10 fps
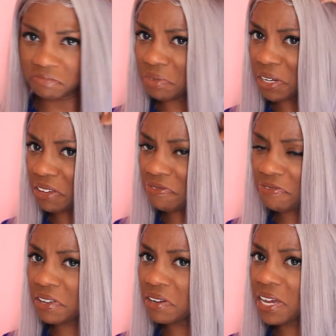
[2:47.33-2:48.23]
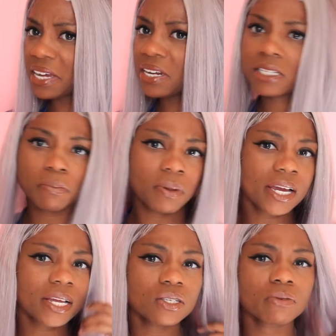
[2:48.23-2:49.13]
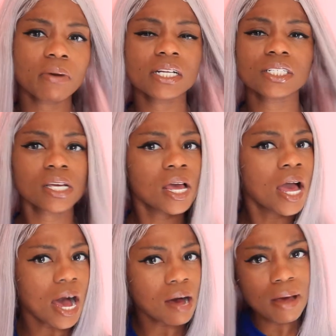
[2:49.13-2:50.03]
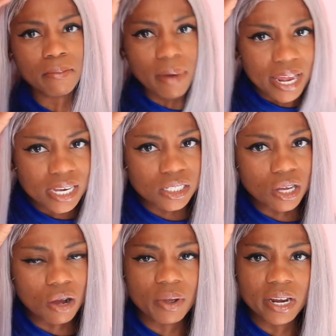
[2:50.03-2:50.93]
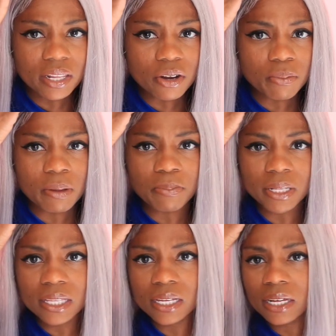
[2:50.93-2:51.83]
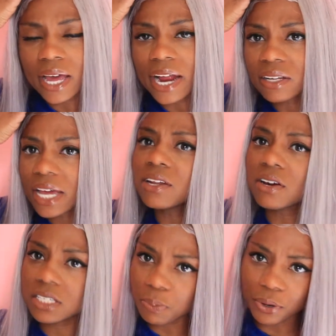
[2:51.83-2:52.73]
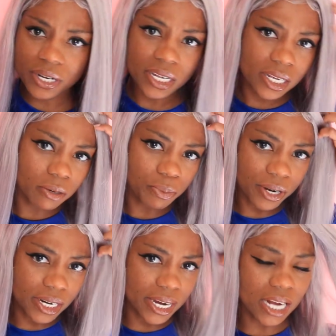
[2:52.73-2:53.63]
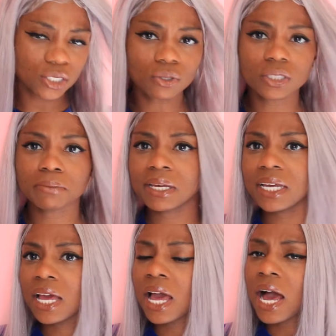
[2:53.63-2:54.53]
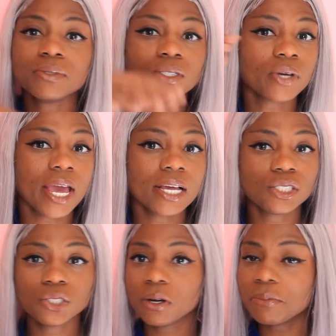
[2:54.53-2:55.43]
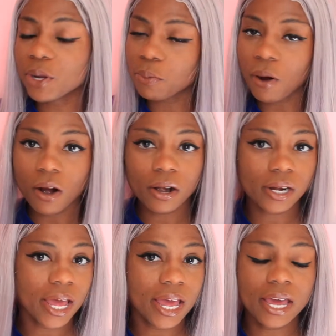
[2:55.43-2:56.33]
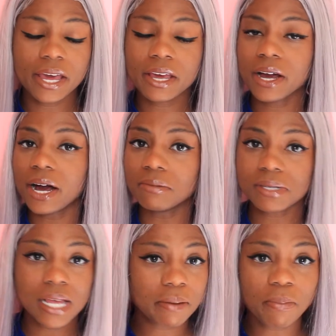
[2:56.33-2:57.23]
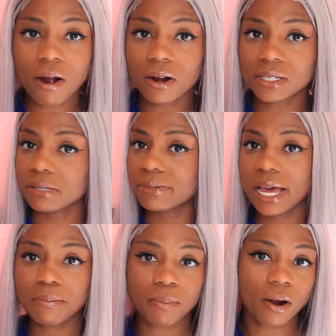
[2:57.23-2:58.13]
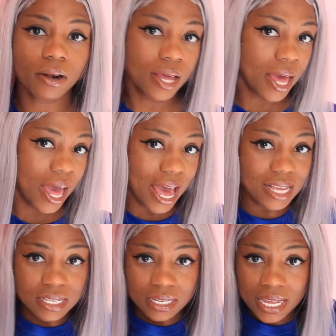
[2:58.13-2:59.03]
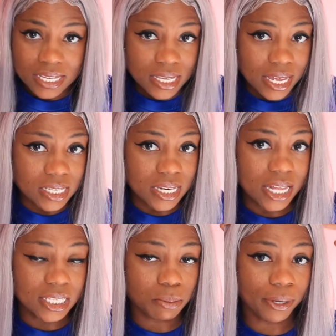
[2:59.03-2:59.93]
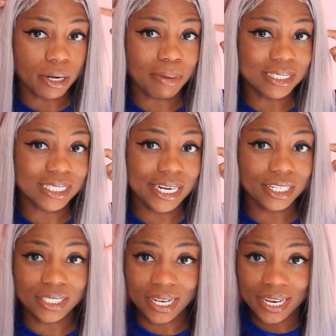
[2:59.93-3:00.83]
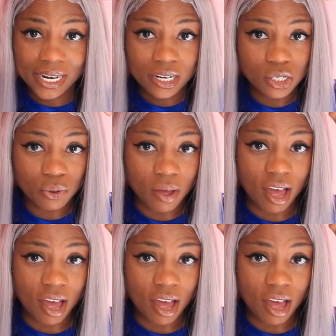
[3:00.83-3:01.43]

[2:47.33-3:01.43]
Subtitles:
really feel like I need to pluck it too much. I might actually go in a little bit, but the hairline looks pretty natural to me. You can do a middle part, a side part, deep side part, as the lace extends pretty much ear to ear, so you